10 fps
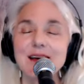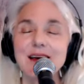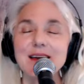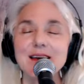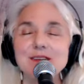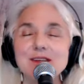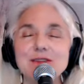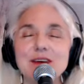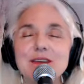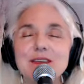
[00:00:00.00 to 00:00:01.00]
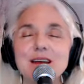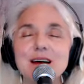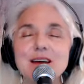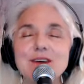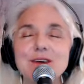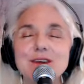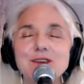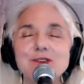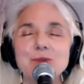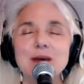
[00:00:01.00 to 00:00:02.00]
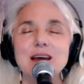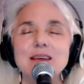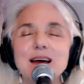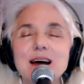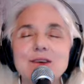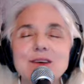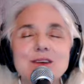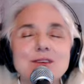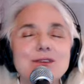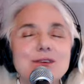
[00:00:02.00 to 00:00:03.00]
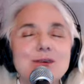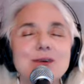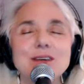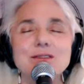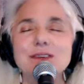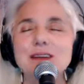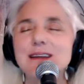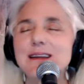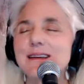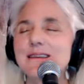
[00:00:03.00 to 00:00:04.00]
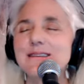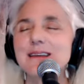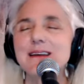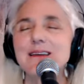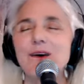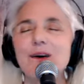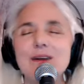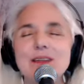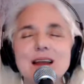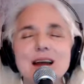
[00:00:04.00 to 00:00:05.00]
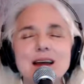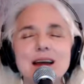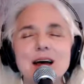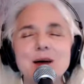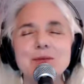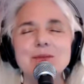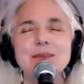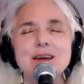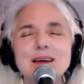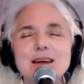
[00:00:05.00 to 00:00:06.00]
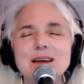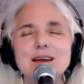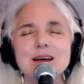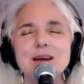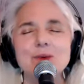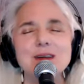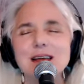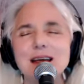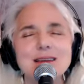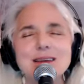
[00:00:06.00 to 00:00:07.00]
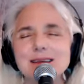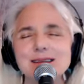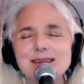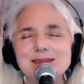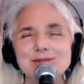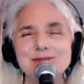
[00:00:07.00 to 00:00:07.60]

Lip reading: And I just felt that I could expand out into infinity, like all that I am was endless.